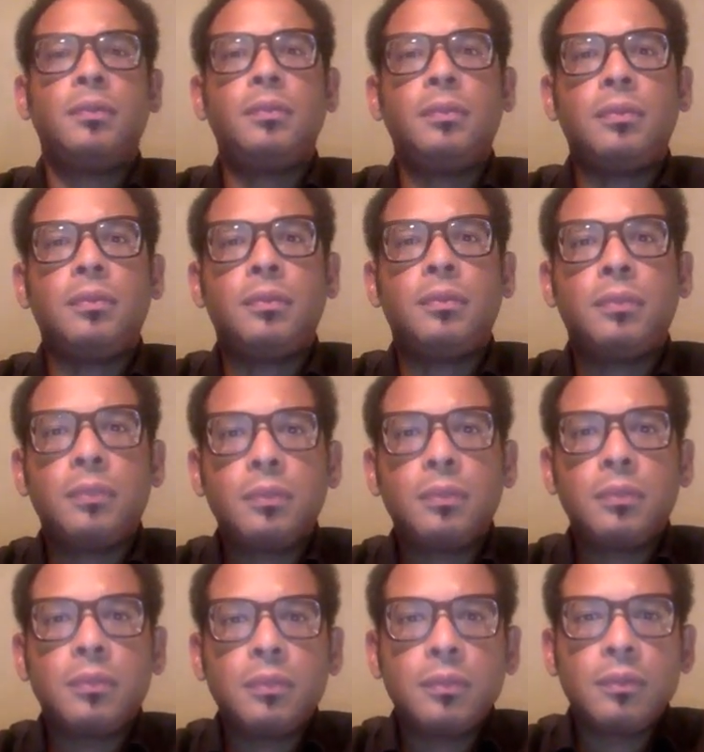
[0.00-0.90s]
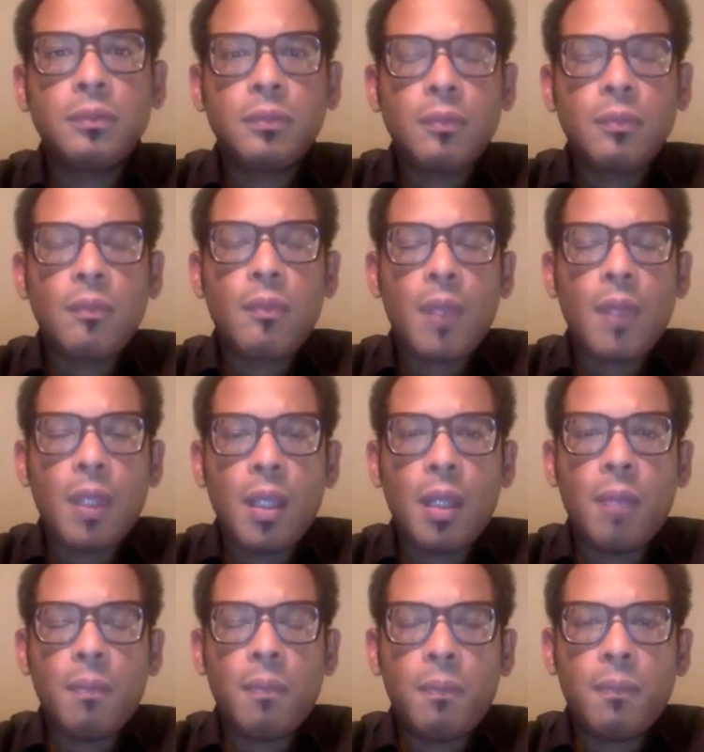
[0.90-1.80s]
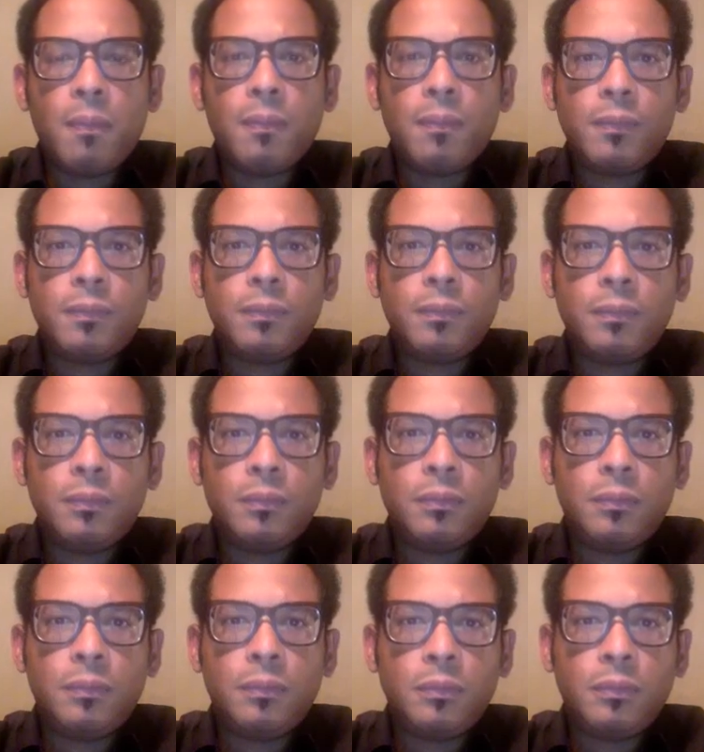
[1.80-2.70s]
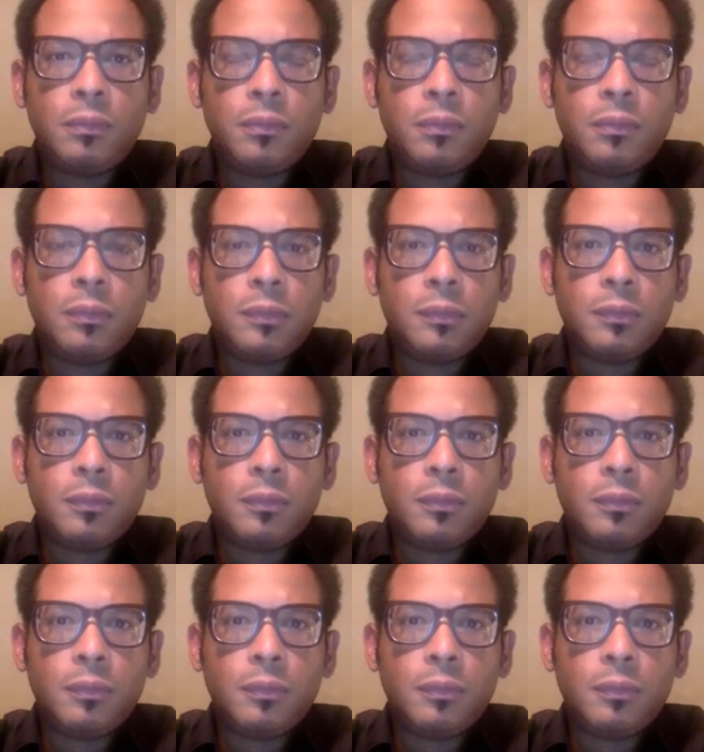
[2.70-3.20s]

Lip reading: (not speaking)